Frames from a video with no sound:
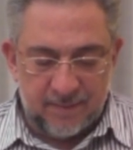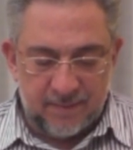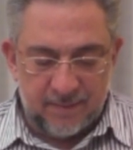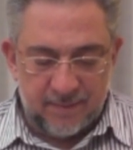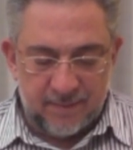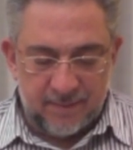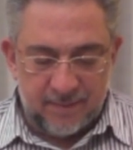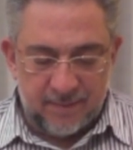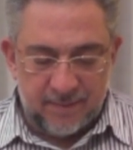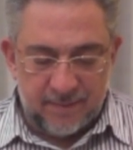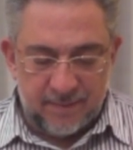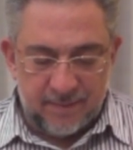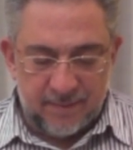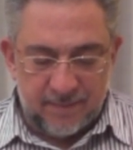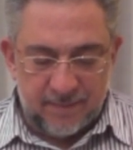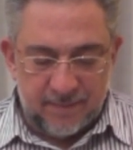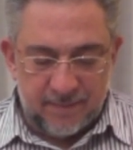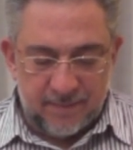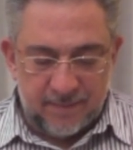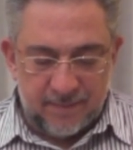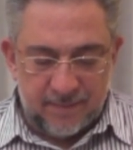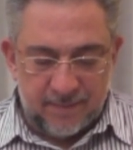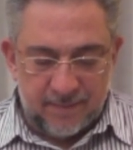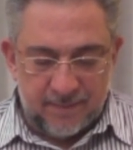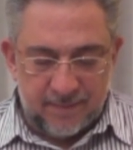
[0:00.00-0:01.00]

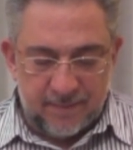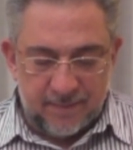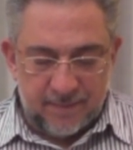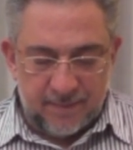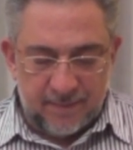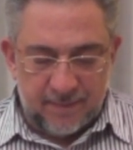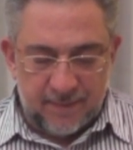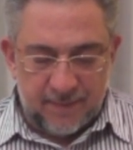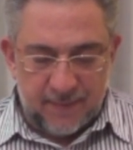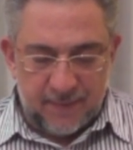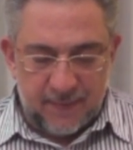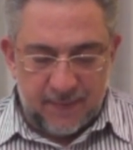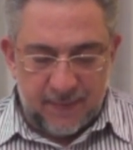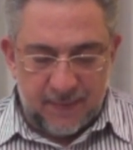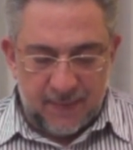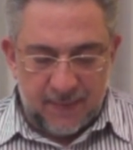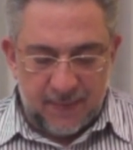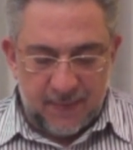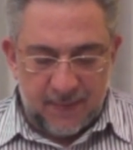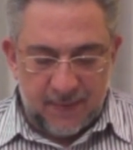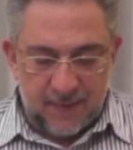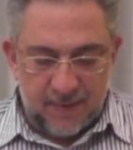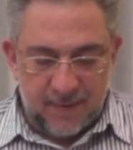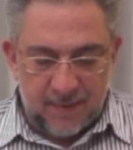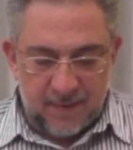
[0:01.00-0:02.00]

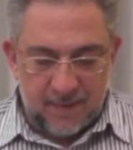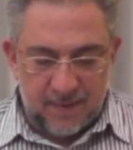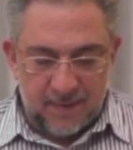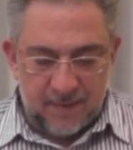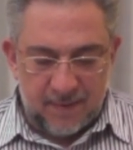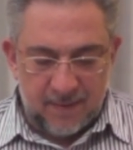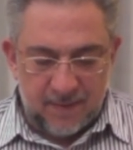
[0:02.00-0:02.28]
Nobody speaks.